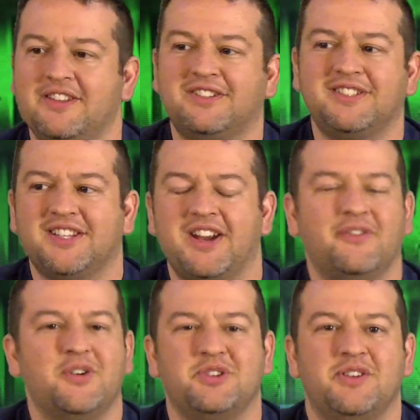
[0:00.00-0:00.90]
this is their
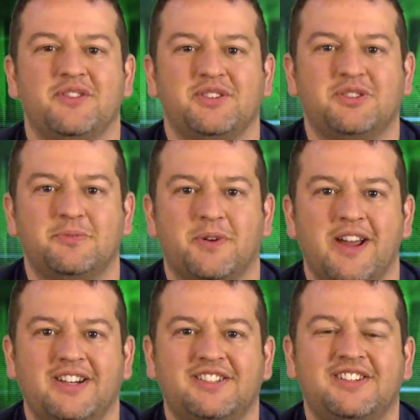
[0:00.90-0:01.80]
version of the Super
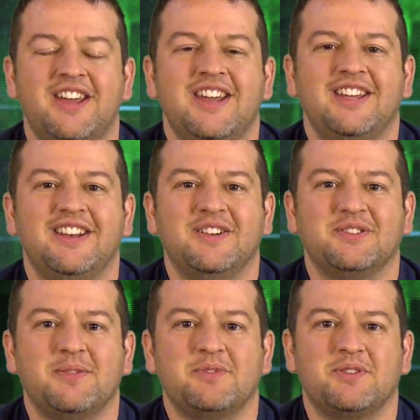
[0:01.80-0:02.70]
X,
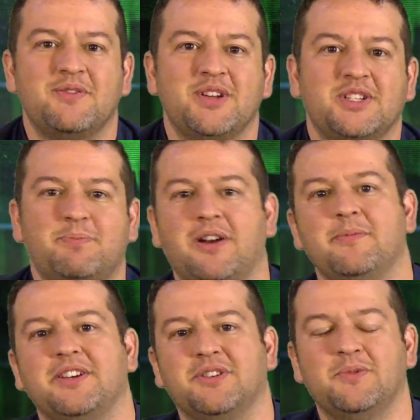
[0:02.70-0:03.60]
some sort of
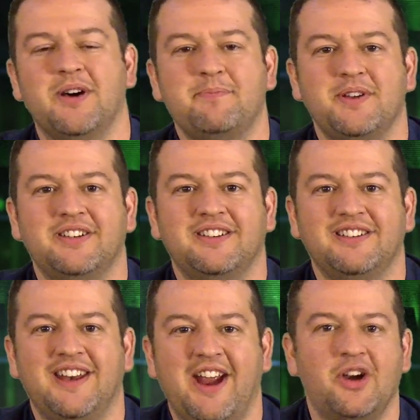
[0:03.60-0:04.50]
experimental
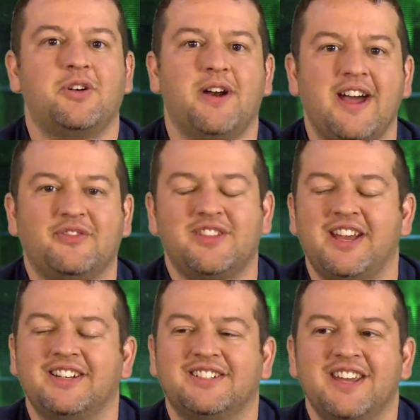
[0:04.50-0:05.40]
weapon, aircraft
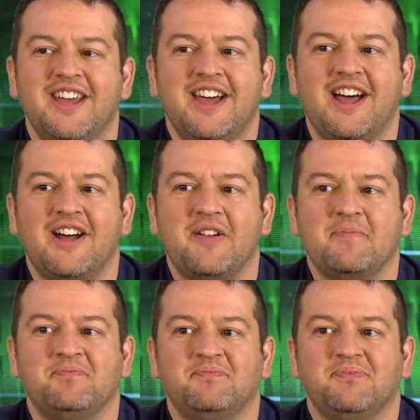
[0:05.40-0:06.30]
that
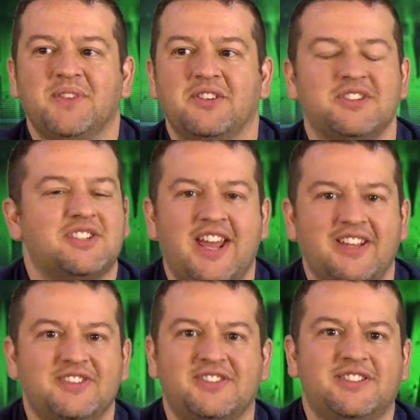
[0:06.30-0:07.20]
just
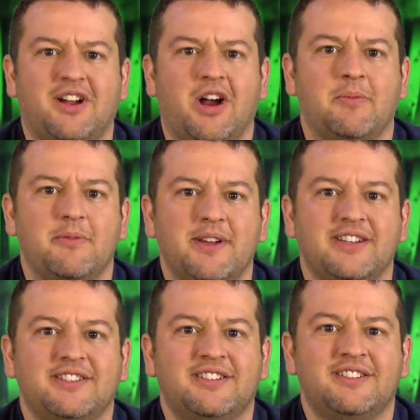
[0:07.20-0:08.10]
has
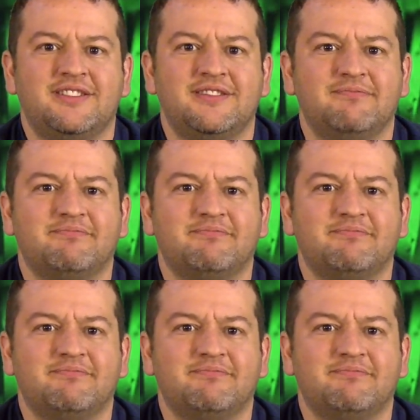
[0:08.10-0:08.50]
armament